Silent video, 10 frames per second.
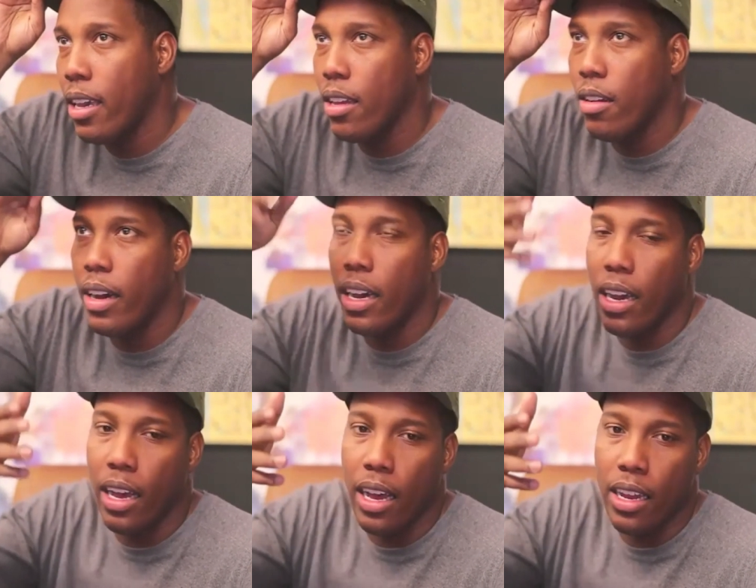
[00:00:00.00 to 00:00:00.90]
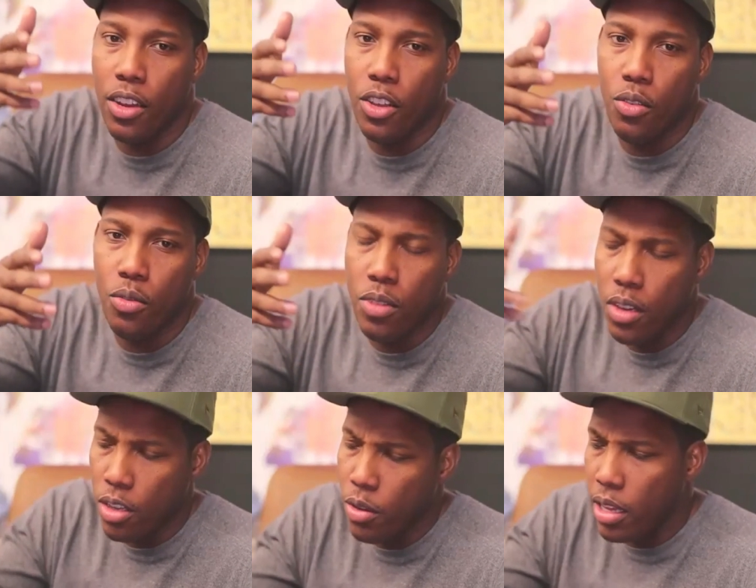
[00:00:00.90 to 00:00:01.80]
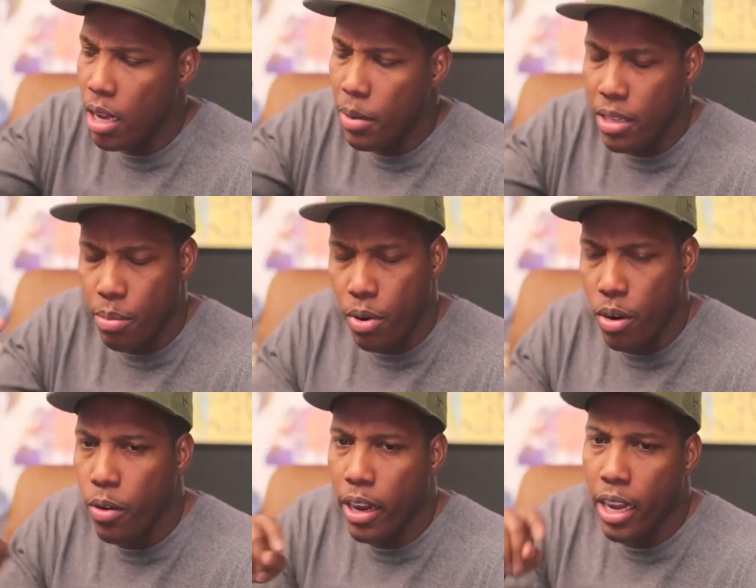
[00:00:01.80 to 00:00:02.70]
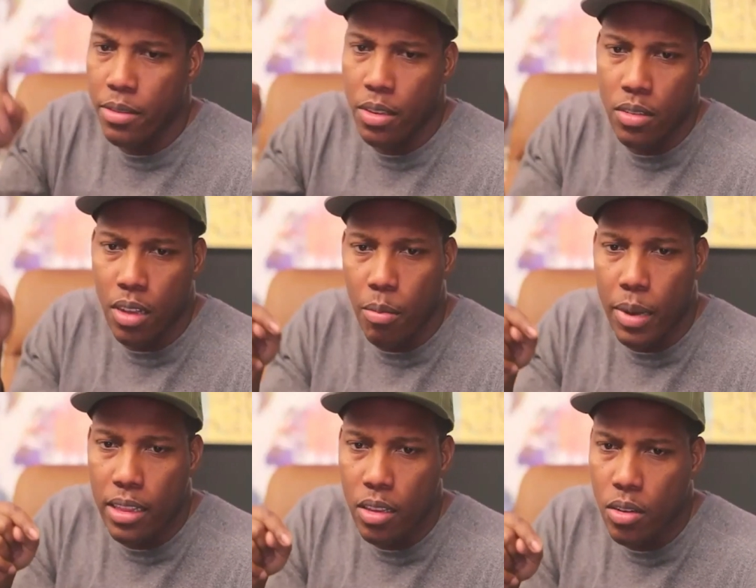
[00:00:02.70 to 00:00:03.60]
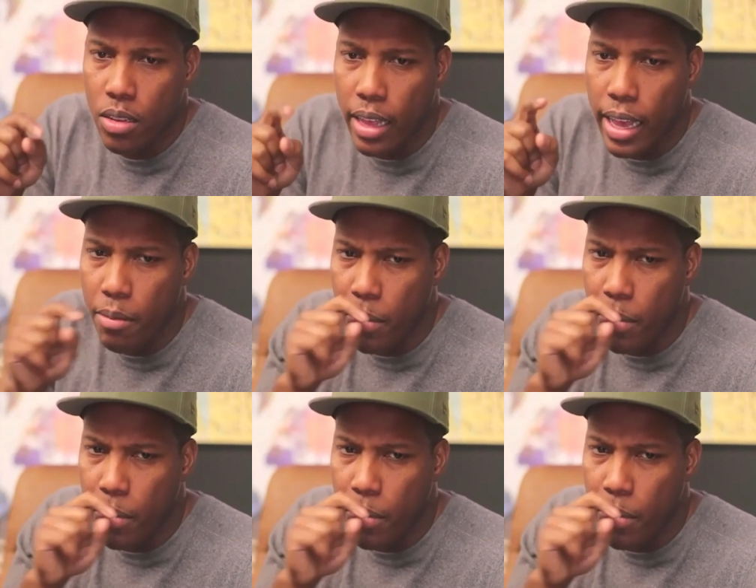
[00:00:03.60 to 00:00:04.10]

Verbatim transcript: You know, I I know you you did a couple other programs, so you could talk about though that.